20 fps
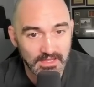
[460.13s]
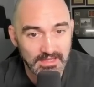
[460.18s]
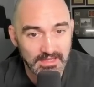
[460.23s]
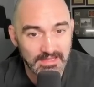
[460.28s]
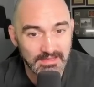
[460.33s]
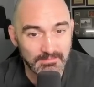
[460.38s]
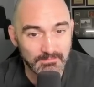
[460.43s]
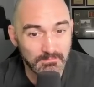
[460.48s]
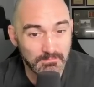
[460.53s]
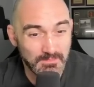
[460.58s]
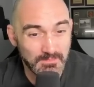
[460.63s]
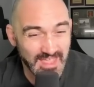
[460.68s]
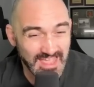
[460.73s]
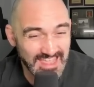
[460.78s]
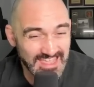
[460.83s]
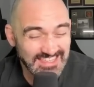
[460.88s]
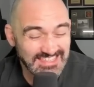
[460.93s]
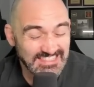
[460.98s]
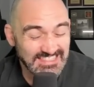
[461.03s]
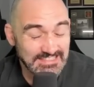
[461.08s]
It
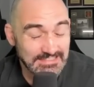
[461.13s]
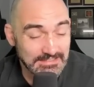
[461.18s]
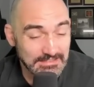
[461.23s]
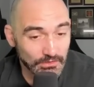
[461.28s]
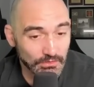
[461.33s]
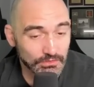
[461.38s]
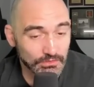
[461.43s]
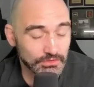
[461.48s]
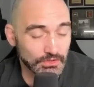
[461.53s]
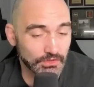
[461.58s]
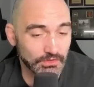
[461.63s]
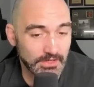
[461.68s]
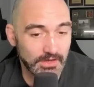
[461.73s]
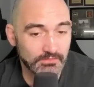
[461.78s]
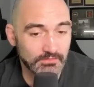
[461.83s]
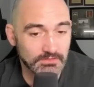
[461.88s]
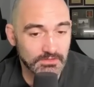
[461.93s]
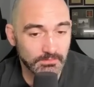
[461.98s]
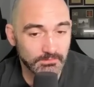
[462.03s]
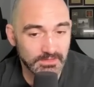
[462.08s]
may still turn
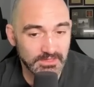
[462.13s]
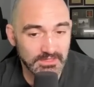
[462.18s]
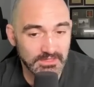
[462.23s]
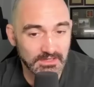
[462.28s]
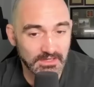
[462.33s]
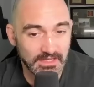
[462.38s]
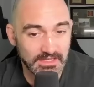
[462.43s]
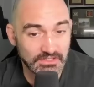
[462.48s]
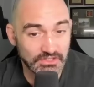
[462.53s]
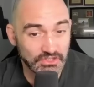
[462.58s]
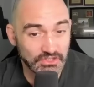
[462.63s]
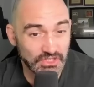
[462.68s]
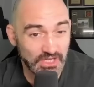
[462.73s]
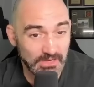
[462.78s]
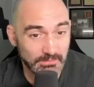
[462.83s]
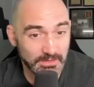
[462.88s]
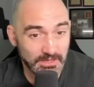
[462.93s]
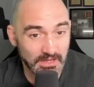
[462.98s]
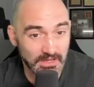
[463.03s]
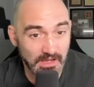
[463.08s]
out to be a
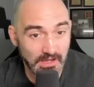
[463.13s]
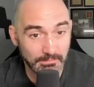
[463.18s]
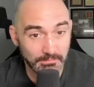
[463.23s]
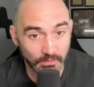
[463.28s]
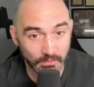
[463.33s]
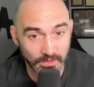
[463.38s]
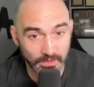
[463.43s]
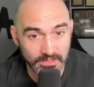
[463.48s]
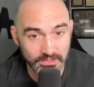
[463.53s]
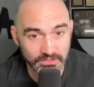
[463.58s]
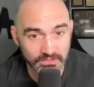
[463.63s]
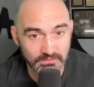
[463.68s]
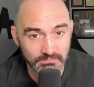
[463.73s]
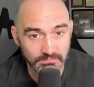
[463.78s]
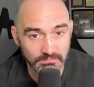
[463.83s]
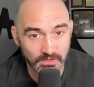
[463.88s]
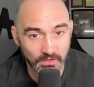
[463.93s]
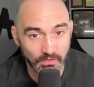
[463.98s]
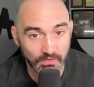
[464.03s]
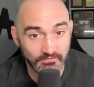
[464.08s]
shaping
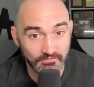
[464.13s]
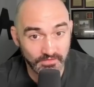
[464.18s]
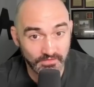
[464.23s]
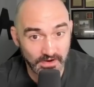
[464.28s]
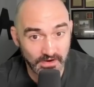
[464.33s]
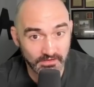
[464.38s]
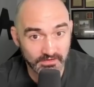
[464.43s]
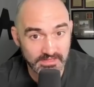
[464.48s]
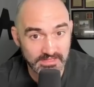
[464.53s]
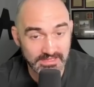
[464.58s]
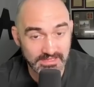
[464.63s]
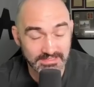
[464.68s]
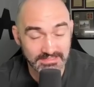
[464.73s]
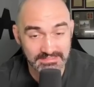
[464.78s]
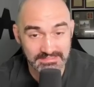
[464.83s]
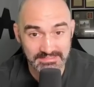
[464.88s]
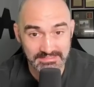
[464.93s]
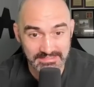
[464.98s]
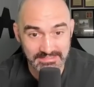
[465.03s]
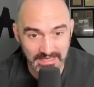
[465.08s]
operation, though a very
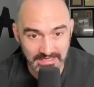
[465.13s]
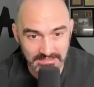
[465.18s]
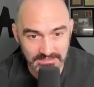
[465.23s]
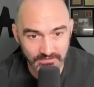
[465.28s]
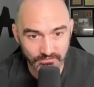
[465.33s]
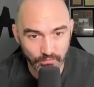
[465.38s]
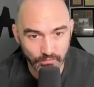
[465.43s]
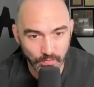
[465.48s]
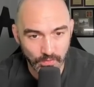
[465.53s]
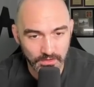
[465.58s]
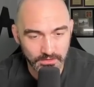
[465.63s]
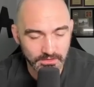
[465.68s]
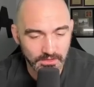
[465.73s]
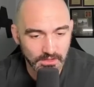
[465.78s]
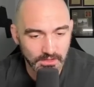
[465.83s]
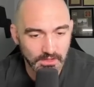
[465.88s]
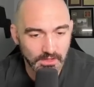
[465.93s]
extensive one.